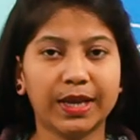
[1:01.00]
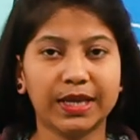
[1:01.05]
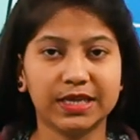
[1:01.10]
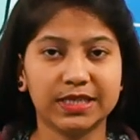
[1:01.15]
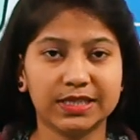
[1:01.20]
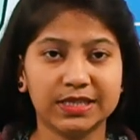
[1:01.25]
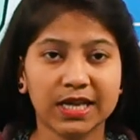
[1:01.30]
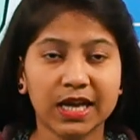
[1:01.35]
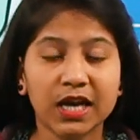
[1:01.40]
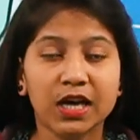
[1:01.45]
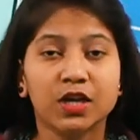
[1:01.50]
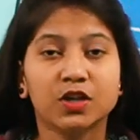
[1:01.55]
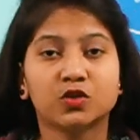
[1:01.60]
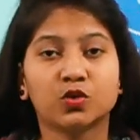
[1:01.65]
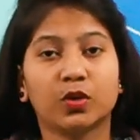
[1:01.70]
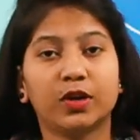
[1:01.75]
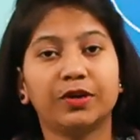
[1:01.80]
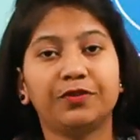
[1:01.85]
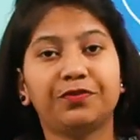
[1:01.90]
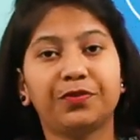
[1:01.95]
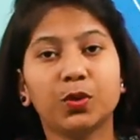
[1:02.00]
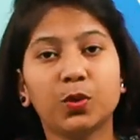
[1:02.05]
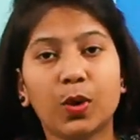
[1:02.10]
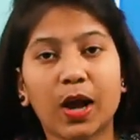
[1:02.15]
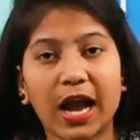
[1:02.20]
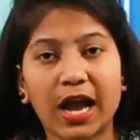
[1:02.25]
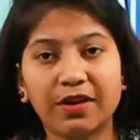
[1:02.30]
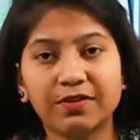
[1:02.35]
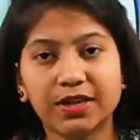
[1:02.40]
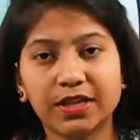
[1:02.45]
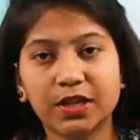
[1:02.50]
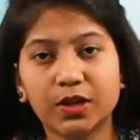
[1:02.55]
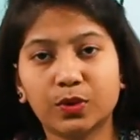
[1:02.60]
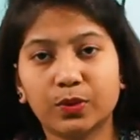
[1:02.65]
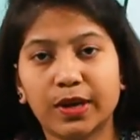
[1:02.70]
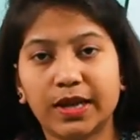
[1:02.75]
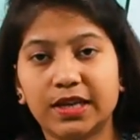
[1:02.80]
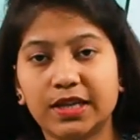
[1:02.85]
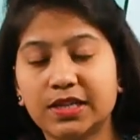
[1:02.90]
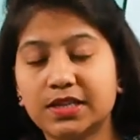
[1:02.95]
queries. So if you have any
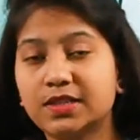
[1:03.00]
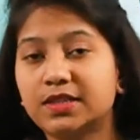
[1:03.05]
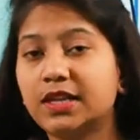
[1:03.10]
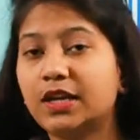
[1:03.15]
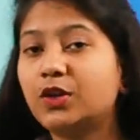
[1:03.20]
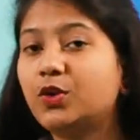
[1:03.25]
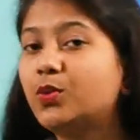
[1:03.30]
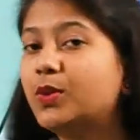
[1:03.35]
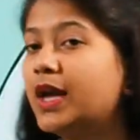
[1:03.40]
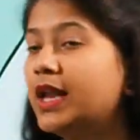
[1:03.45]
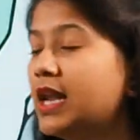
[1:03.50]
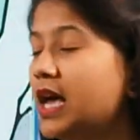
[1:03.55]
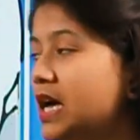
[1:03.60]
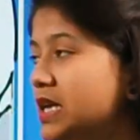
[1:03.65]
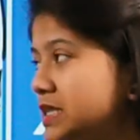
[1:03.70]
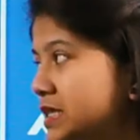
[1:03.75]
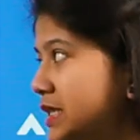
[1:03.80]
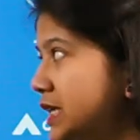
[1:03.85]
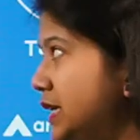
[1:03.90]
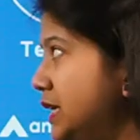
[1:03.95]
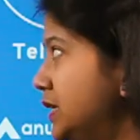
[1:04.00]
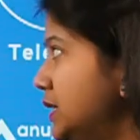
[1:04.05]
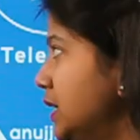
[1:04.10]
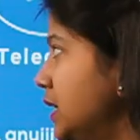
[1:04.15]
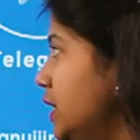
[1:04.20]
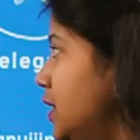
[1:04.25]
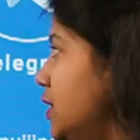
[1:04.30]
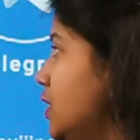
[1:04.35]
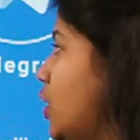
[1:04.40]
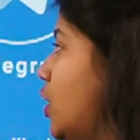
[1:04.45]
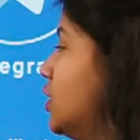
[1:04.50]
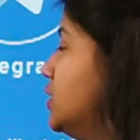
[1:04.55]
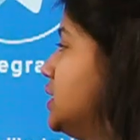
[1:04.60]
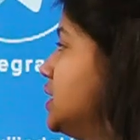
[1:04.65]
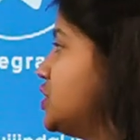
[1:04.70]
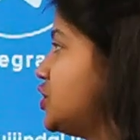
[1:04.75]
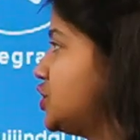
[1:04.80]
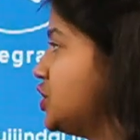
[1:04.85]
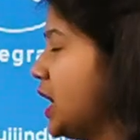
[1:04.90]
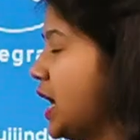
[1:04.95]
queries, then you can ask it
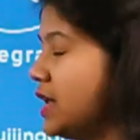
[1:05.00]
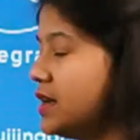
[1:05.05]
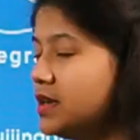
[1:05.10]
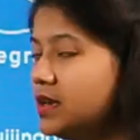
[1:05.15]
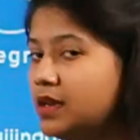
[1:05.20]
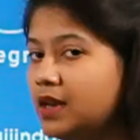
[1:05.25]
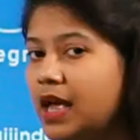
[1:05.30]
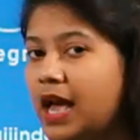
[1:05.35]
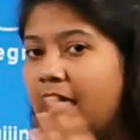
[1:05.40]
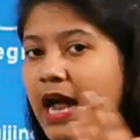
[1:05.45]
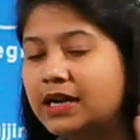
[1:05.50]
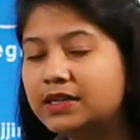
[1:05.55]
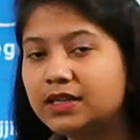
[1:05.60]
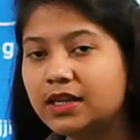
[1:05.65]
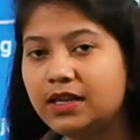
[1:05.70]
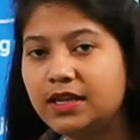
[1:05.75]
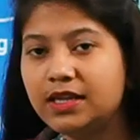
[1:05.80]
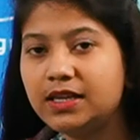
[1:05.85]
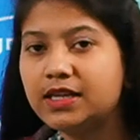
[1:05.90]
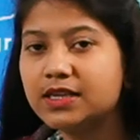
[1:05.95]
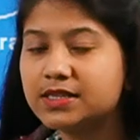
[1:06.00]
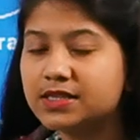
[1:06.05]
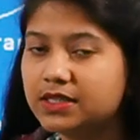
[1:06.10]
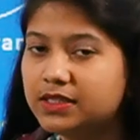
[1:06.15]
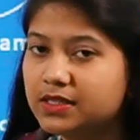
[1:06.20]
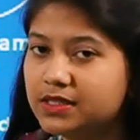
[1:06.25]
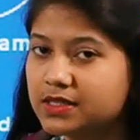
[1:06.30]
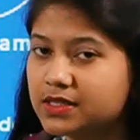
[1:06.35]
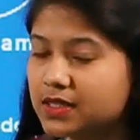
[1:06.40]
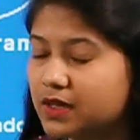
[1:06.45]
on this channel and the link is in